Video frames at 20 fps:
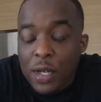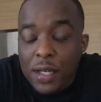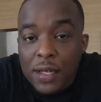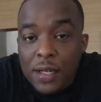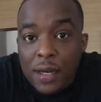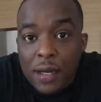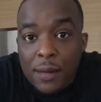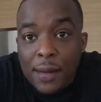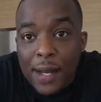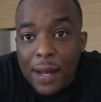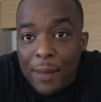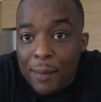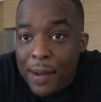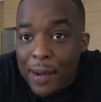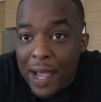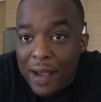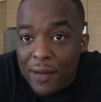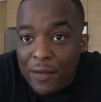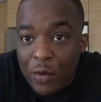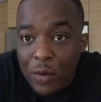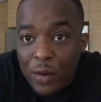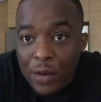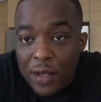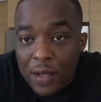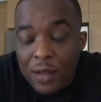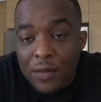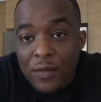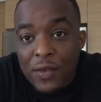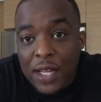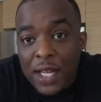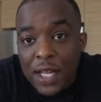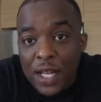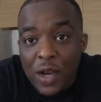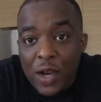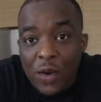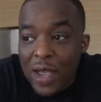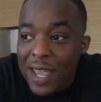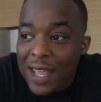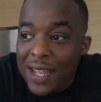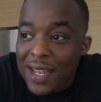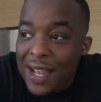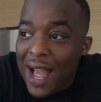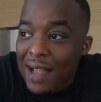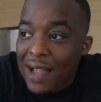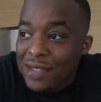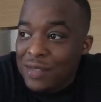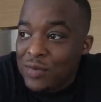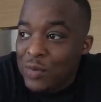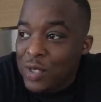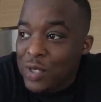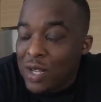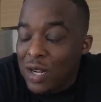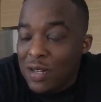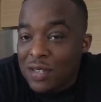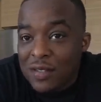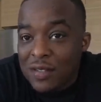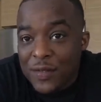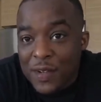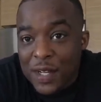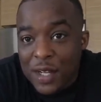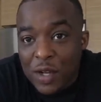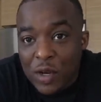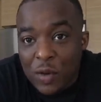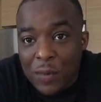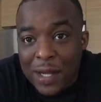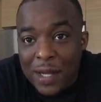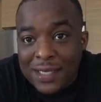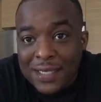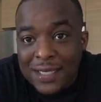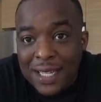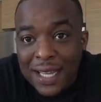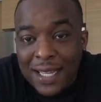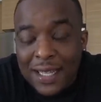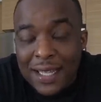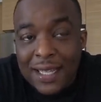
Dub, and I'm back for another video. And I just wanna start this video by saying